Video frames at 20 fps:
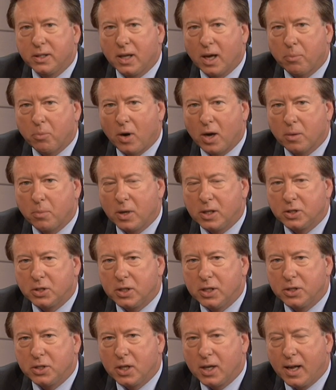Diop Rahman
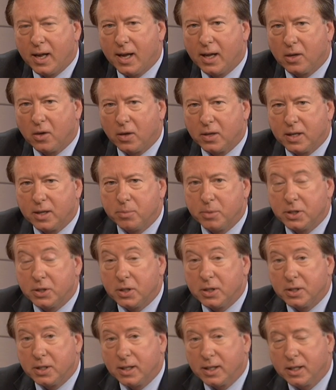sees it ahead on
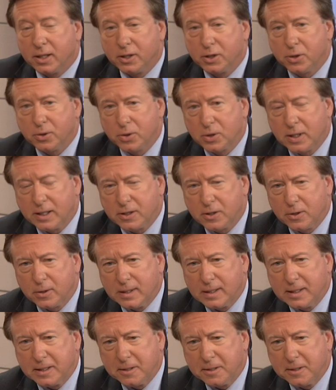NBC 10 At Issue. Stay tuned.